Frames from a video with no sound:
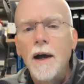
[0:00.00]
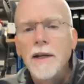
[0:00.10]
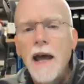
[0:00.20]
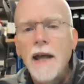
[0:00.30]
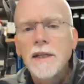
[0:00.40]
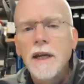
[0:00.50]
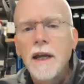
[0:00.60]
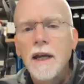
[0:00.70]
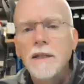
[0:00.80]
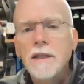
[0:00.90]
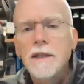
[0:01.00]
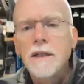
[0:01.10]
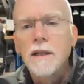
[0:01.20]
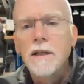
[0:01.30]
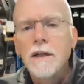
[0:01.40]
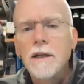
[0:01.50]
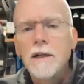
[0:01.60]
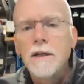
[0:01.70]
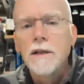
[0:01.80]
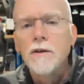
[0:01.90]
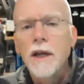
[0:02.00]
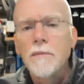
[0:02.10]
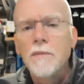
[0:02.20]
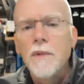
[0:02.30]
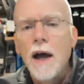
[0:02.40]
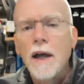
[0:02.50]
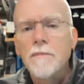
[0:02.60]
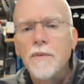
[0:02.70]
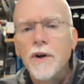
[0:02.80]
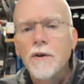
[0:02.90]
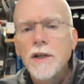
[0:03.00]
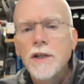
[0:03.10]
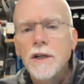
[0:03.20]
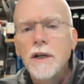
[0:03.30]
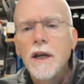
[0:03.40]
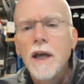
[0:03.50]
DAT scans to look at progression.